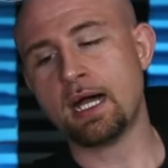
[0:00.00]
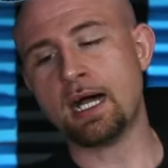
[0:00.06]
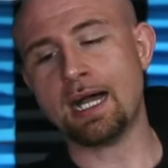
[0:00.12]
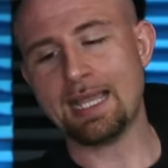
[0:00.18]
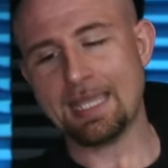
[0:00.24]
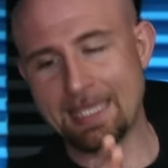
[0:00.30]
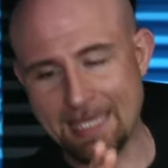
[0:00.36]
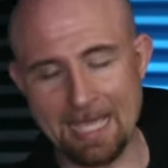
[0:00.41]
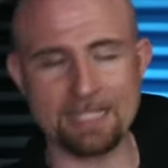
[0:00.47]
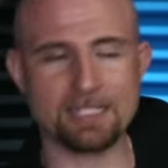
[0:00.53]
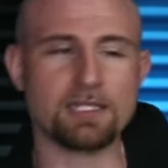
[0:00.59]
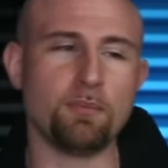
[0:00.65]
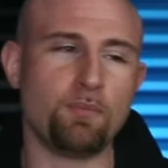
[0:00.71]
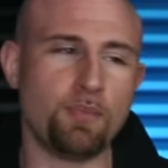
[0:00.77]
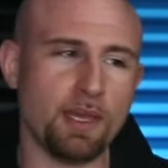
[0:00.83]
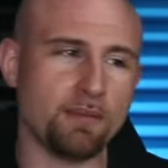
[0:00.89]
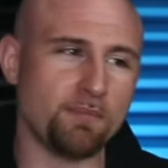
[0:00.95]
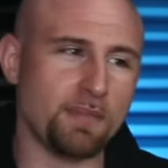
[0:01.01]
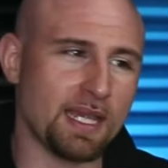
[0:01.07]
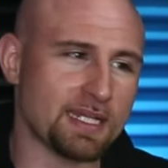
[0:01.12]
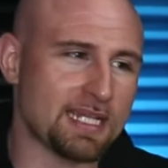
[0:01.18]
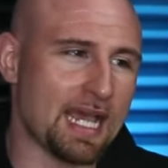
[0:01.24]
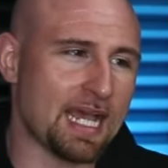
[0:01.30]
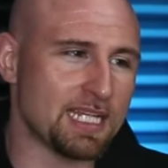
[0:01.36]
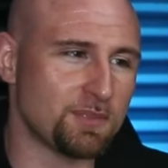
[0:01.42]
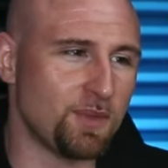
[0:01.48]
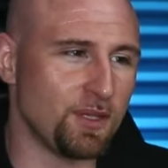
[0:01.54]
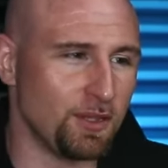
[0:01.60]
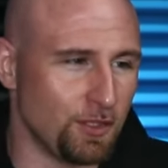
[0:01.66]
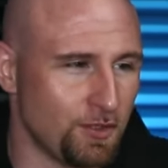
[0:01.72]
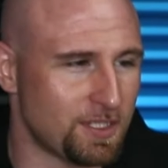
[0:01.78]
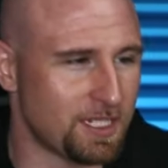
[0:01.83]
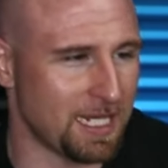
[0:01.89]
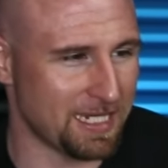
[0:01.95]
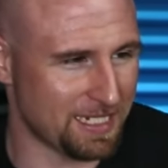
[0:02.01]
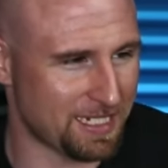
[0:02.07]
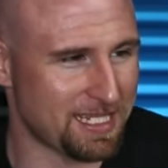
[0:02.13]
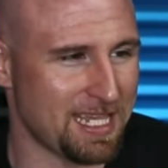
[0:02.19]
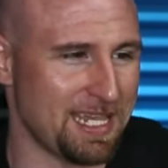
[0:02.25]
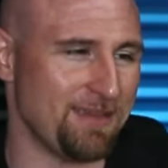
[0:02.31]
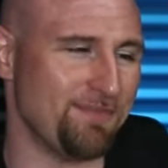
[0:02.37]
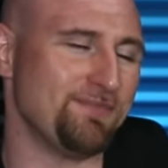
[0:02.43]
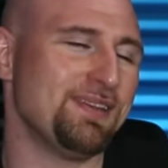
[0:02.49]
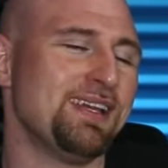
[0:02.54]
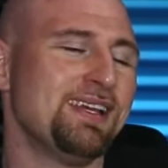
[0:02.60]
yes, BitMEX has been losing steam.